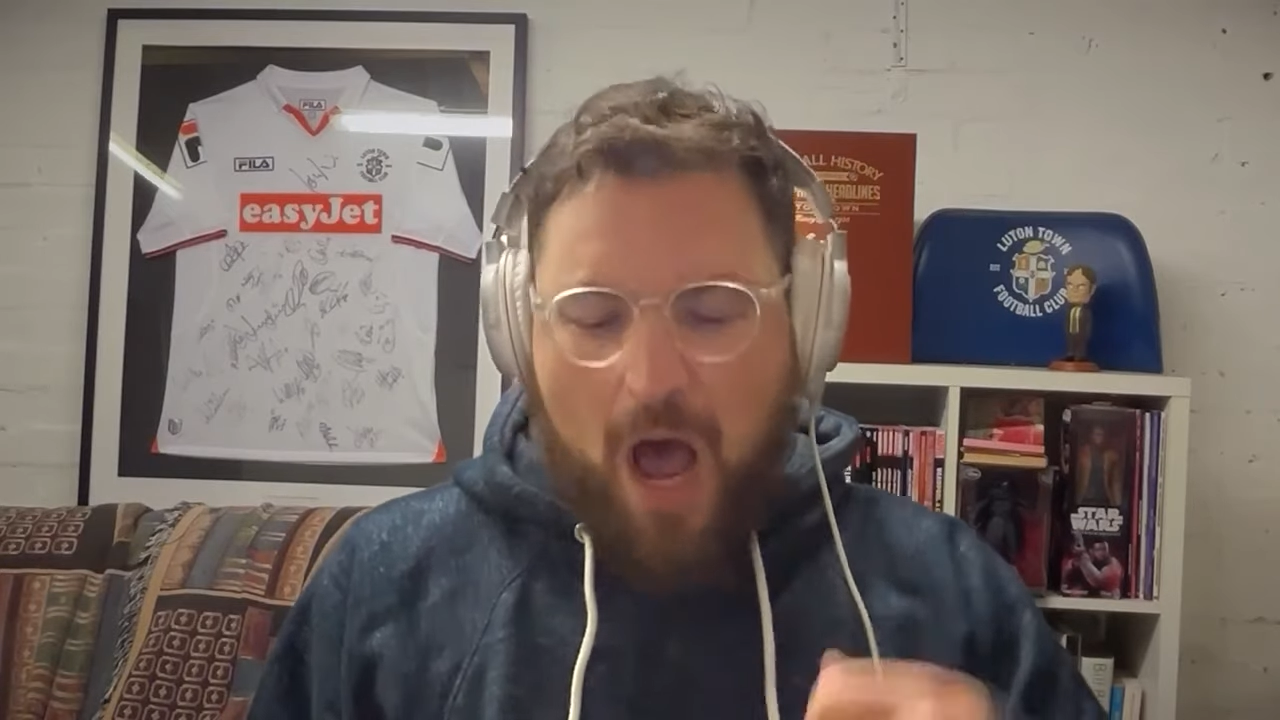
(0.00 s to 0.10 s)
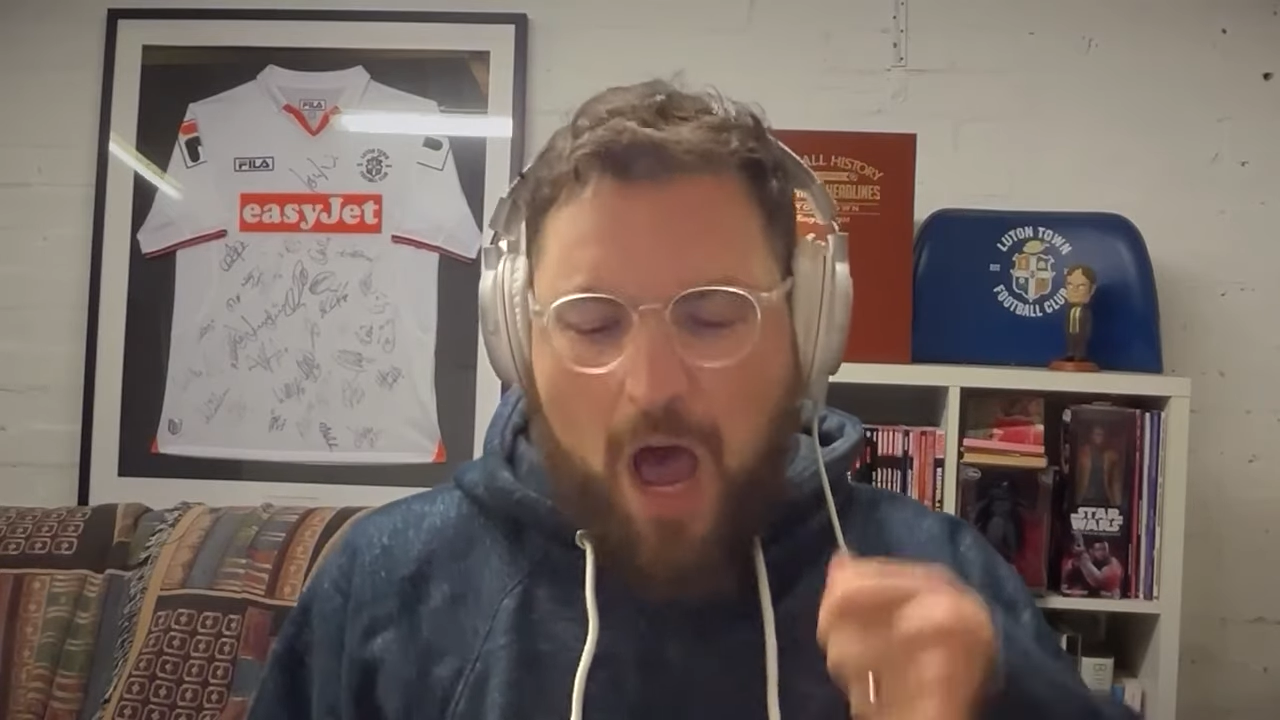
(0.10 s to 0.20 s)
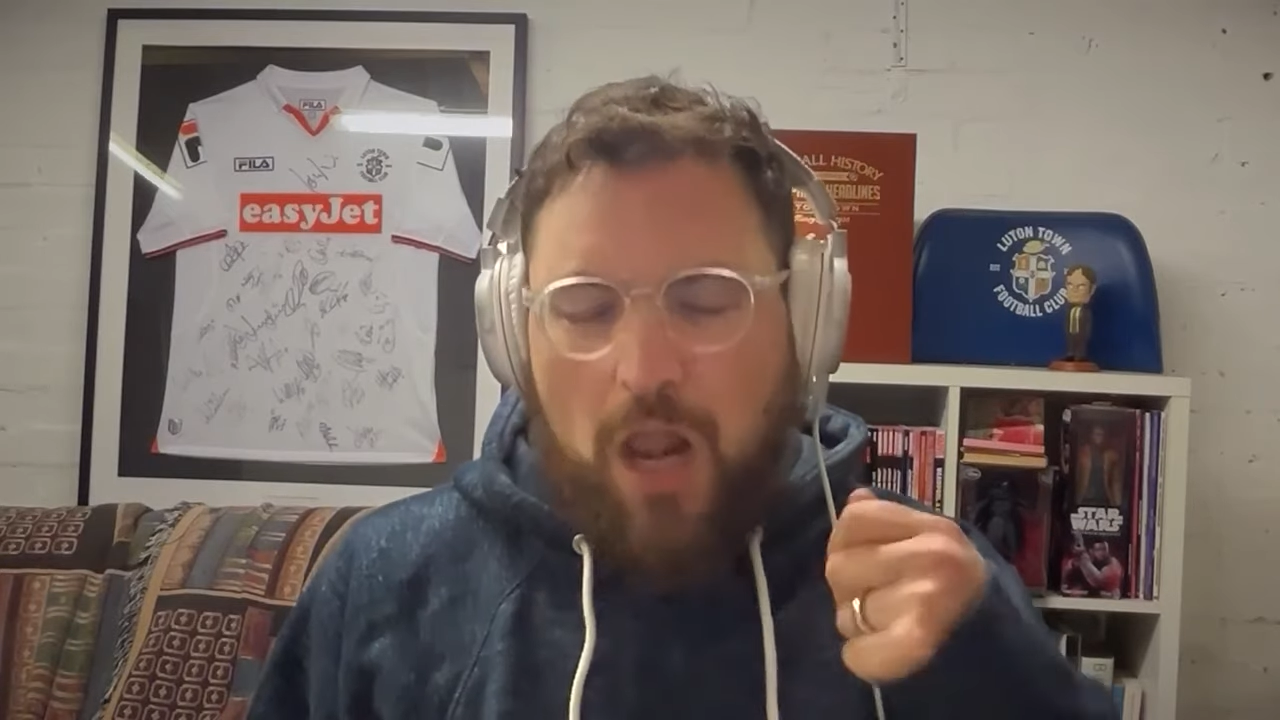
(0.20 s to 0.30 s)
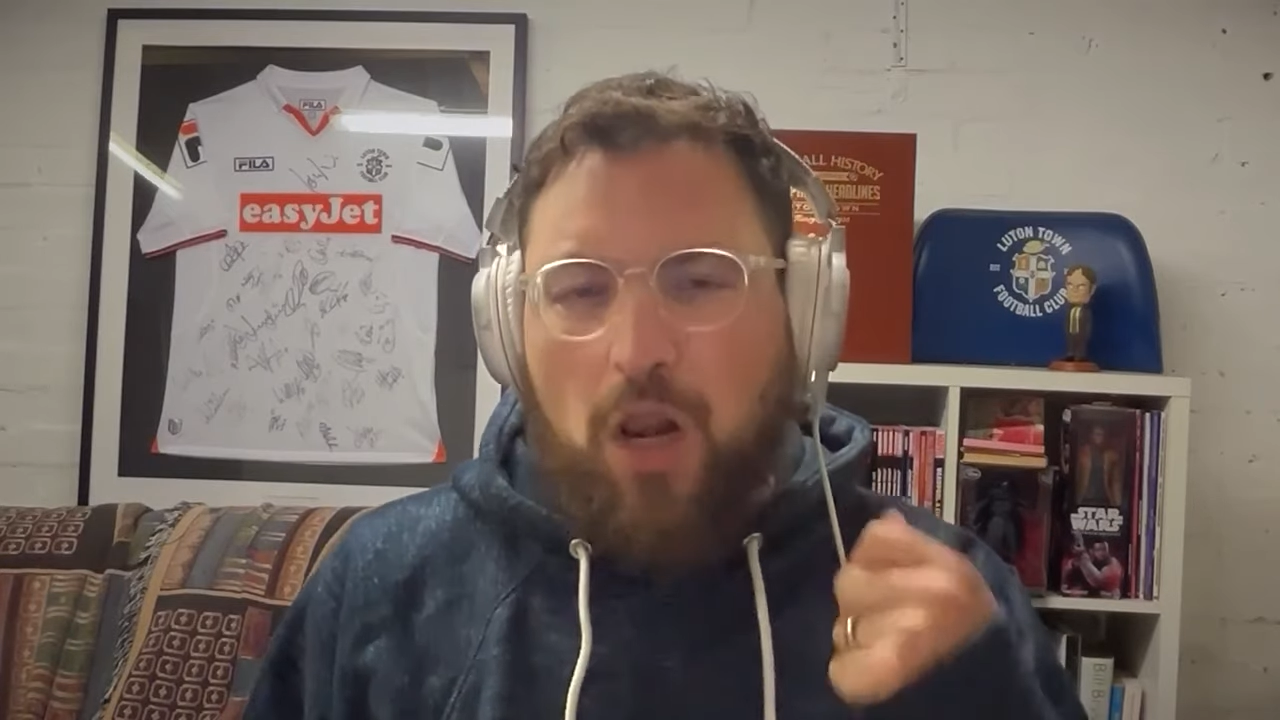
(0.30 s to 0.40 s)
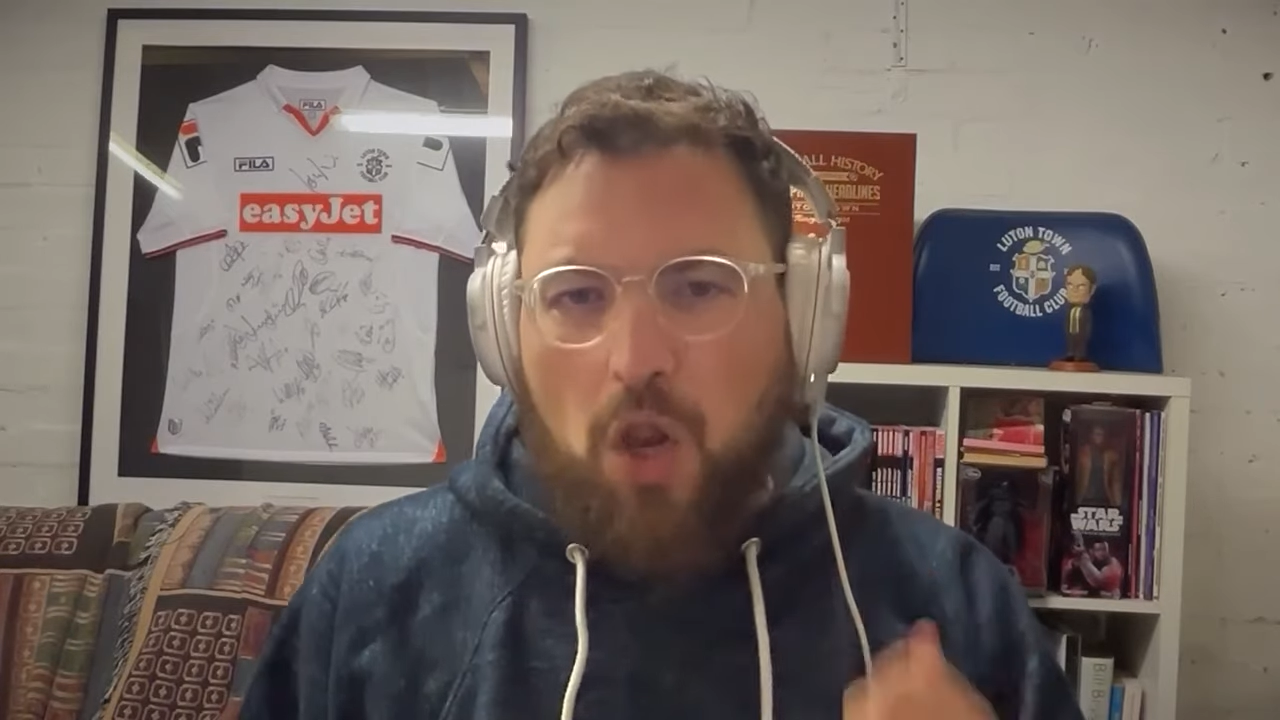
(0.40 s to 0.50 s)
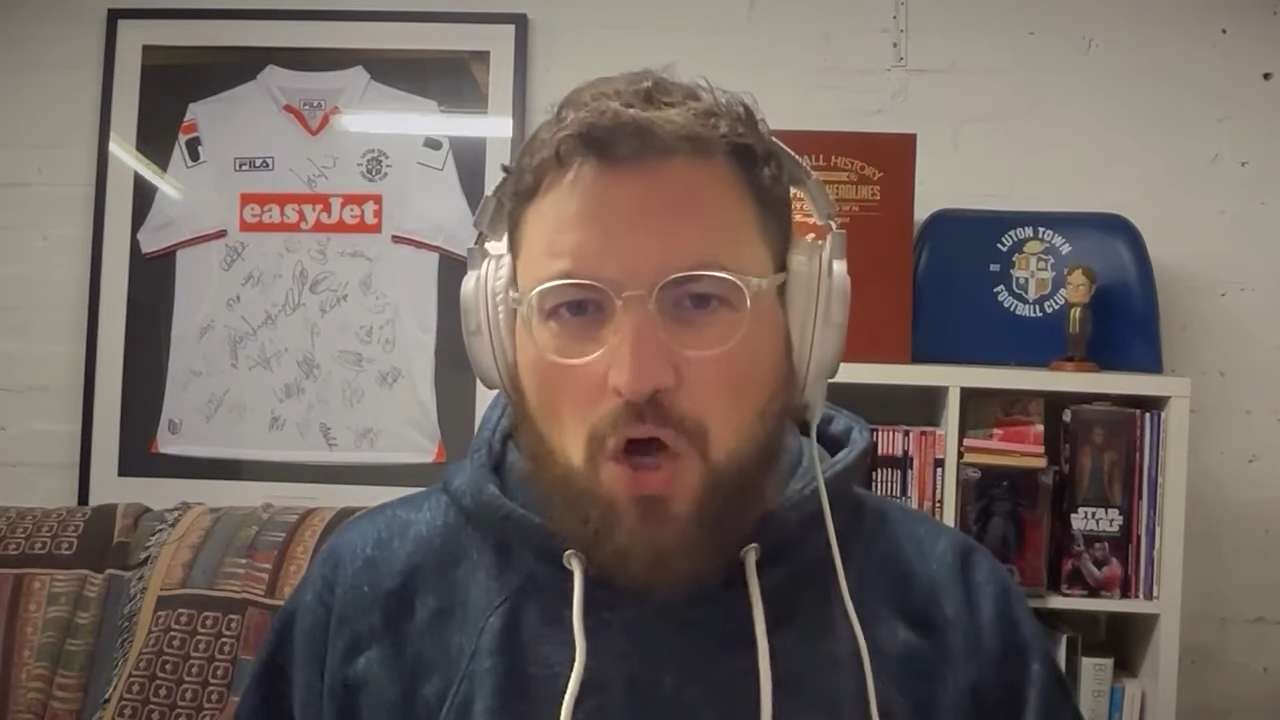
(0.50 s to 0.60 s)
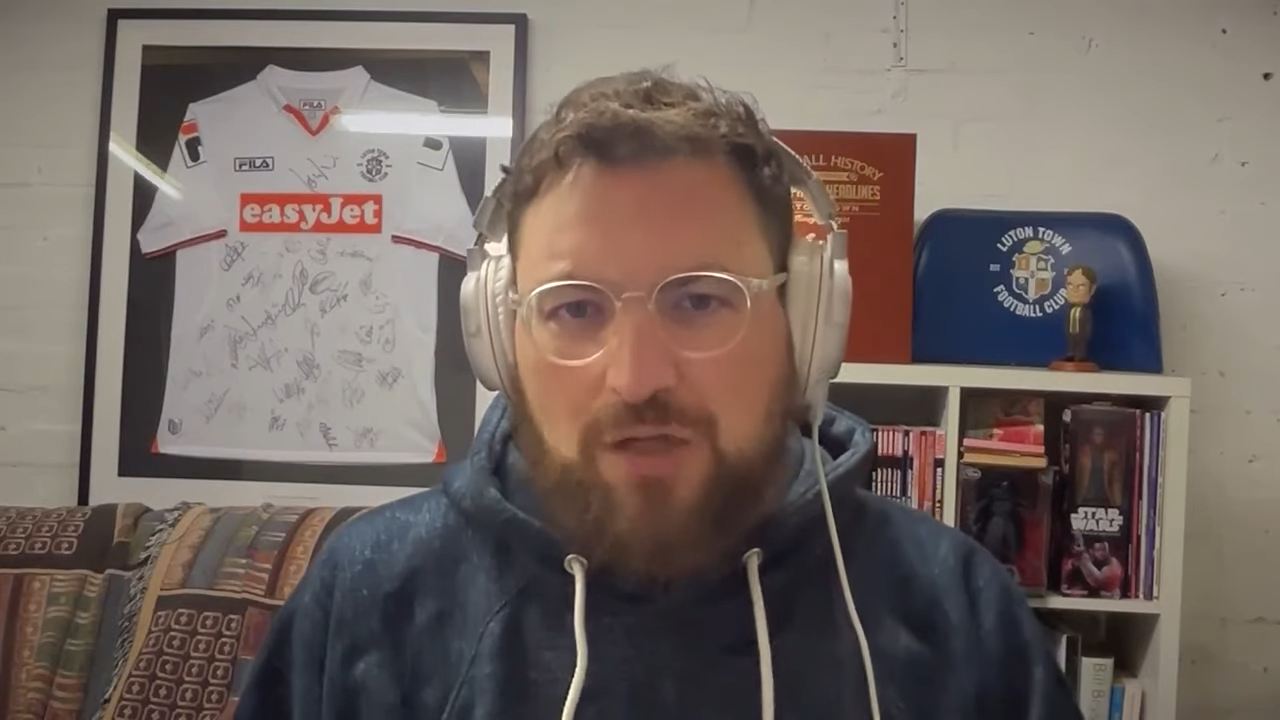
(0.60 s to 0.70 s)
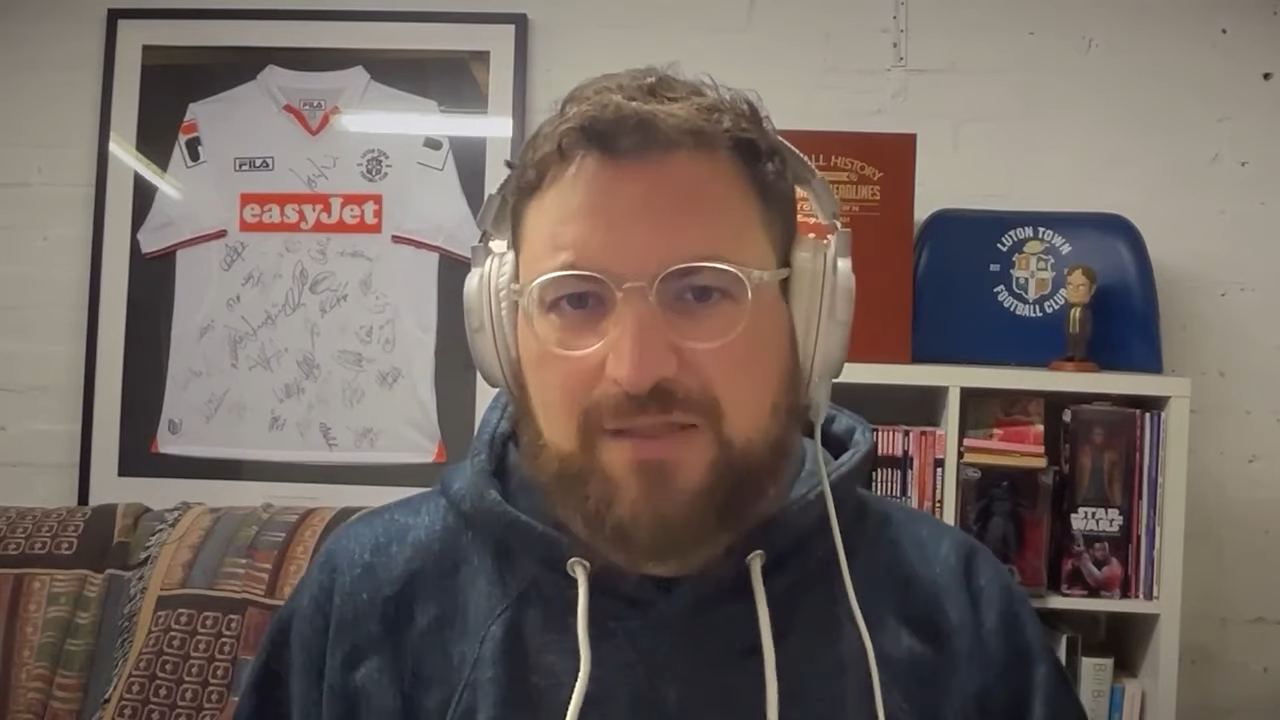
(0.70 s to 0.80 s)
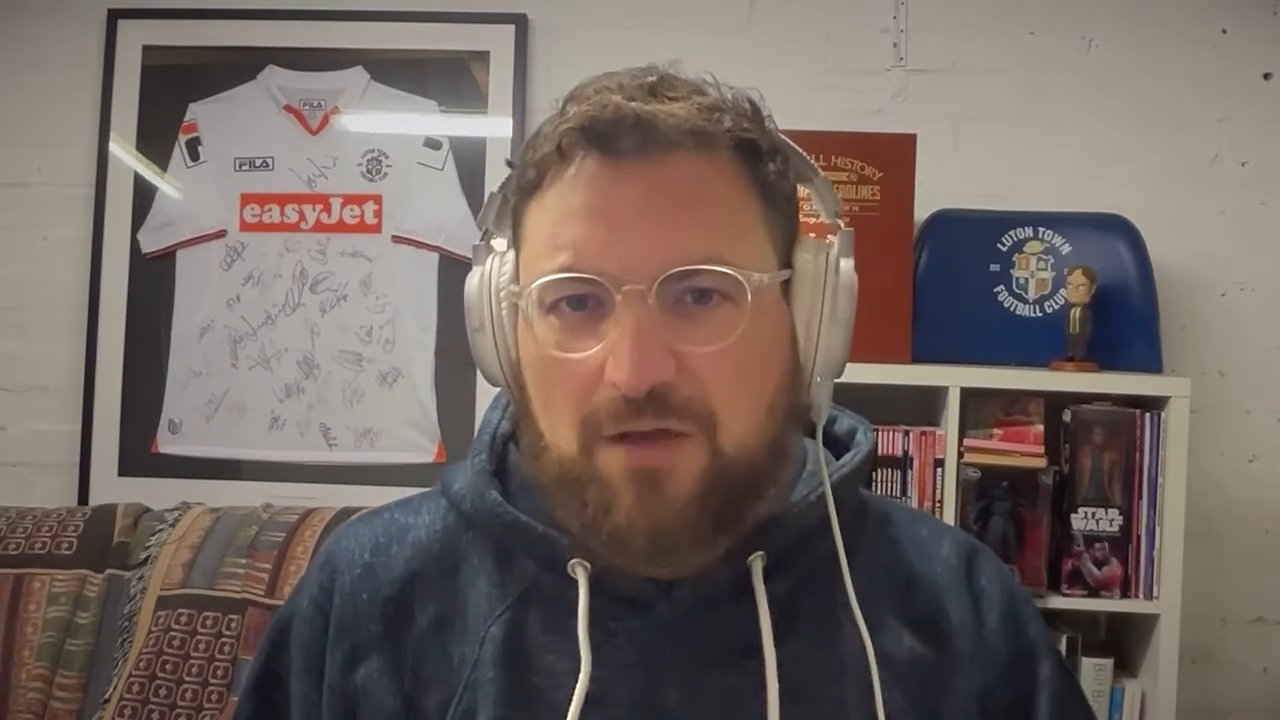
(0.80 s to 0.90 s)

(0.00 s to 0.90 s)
a lot